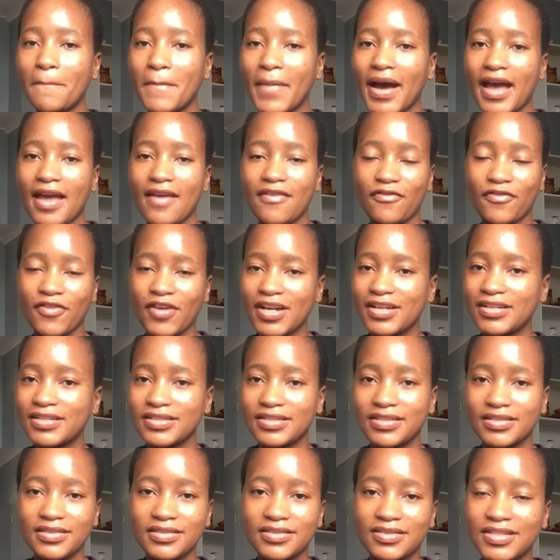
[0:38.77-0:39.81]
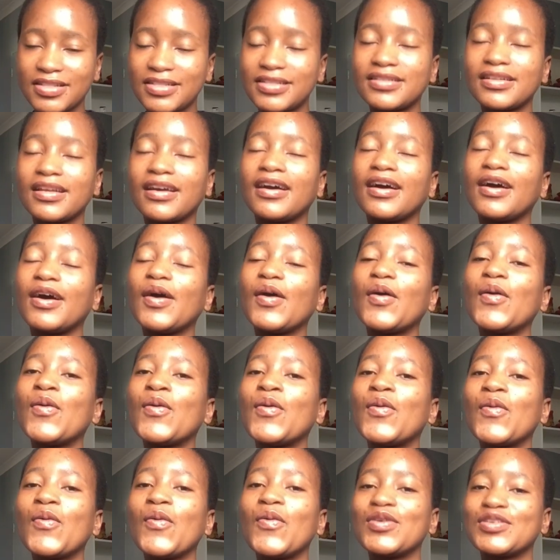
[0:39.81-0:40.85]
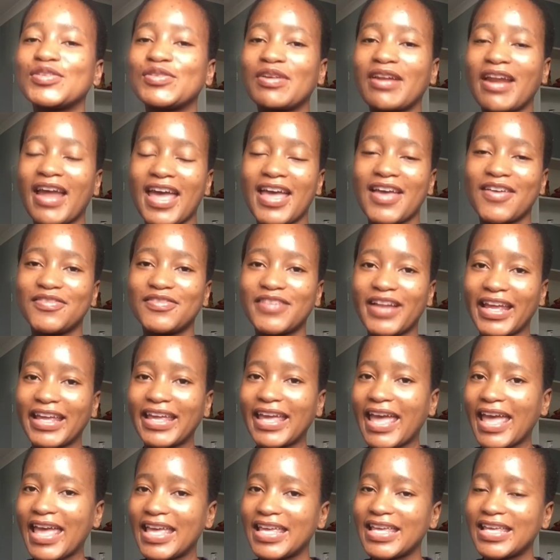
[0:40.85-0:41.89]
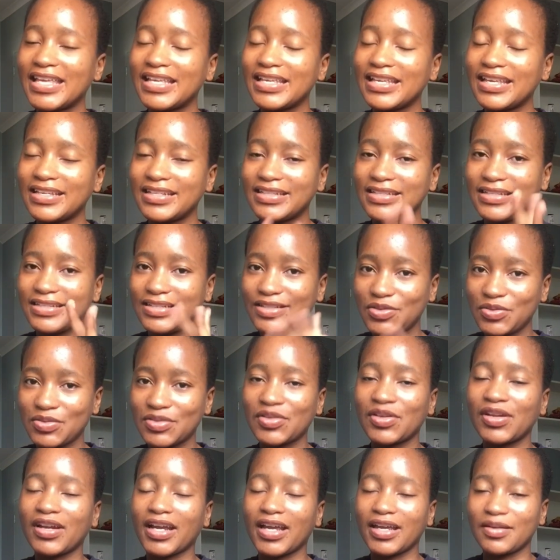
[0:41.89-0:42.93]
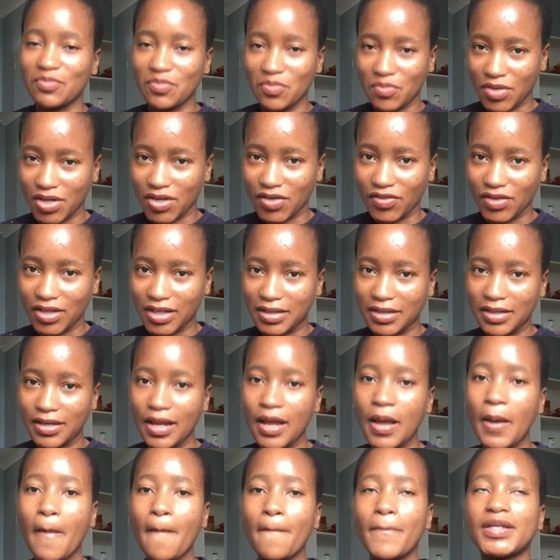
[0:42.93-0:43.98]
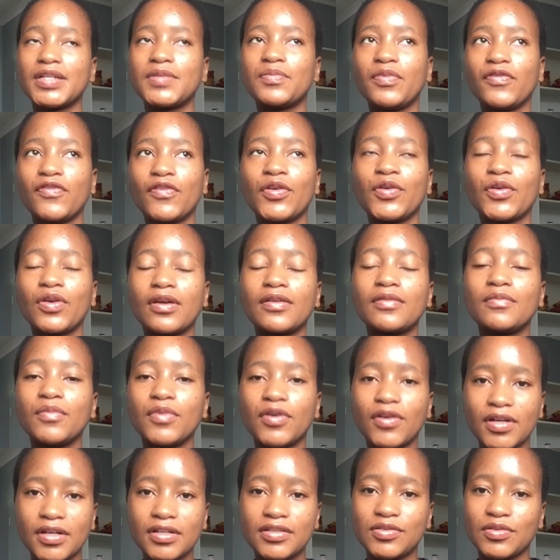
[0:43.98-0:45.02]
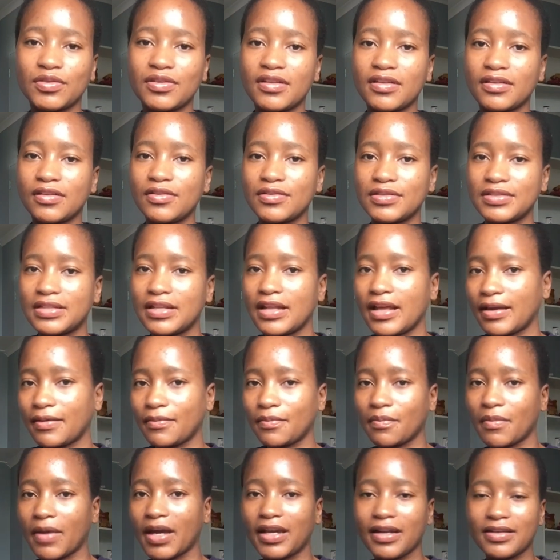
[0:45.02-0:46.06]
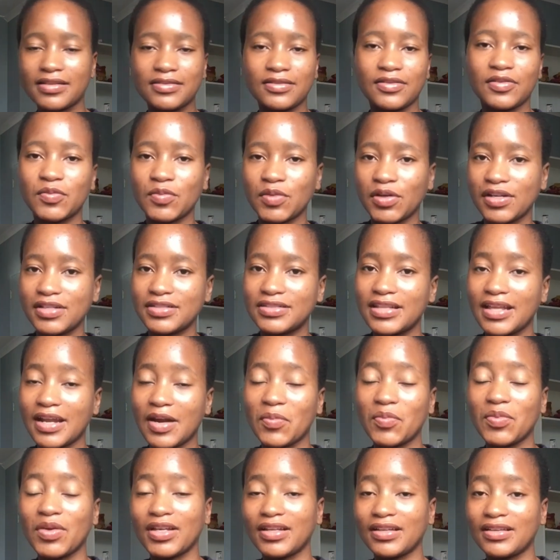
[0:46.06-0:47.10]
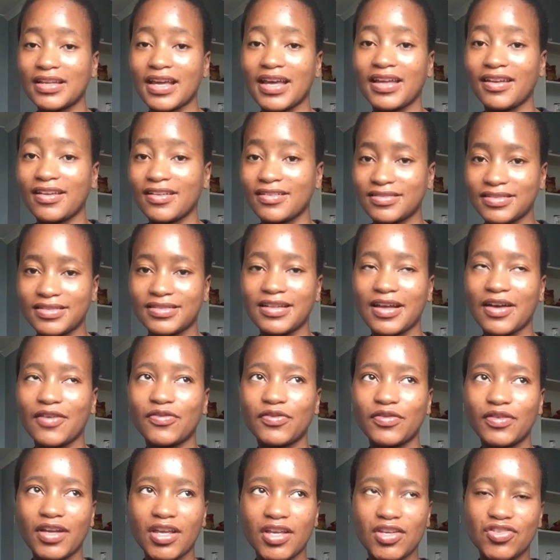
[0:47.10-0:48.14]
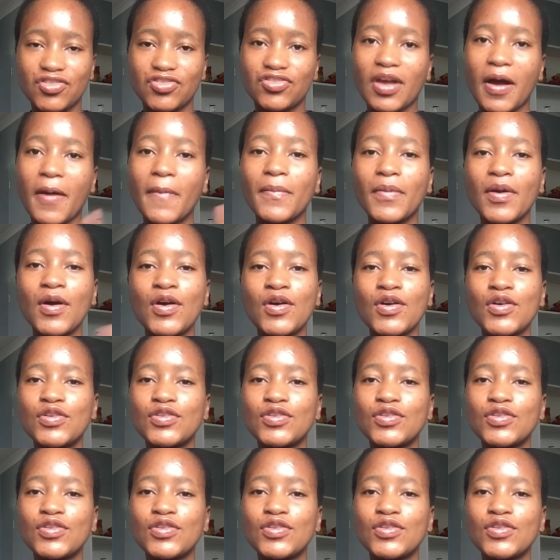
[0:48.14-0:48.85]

My friend's sister was gonna have she was gonna get married, but before you get married, so there was like minor ceremonies that are being done and stuff. Okay, sharp.